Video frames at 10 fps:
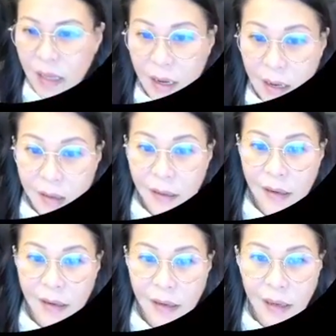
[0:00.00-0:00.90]
like that.
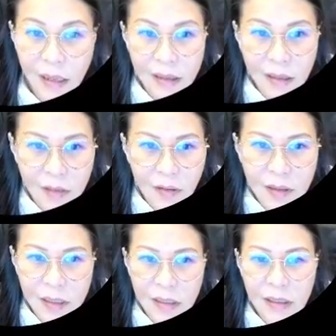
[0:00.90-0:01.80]
Ah, tao tao
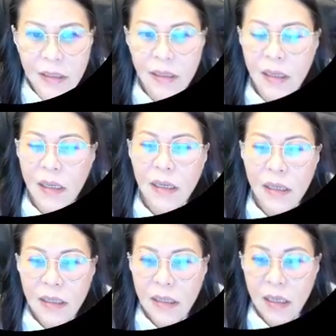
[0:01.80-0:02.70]

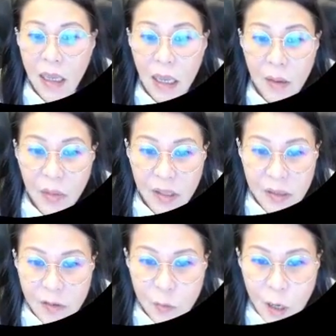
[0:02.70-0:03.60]
Ah, but
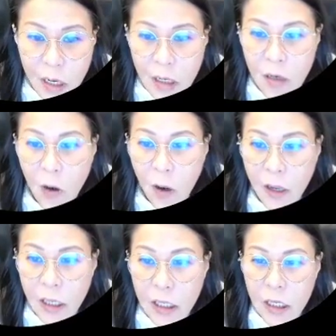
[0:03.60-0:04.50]
this one got
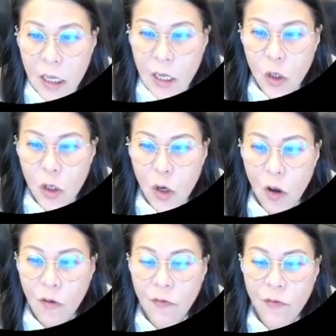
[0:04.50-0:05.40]
an indication
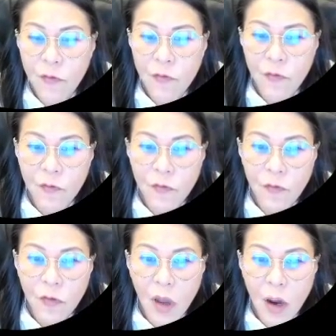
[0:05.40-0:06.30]
of
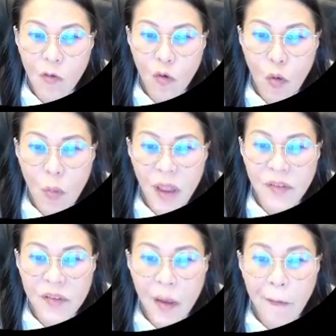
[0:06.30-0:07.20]
a
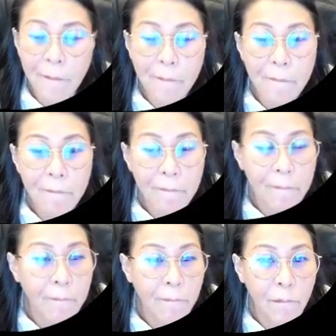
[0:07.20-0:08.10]
romance ah.
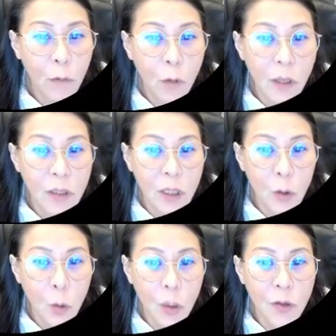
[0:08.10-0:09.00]

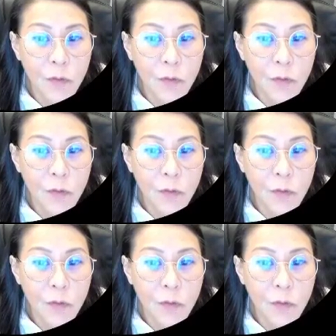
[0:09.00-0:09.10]
2023.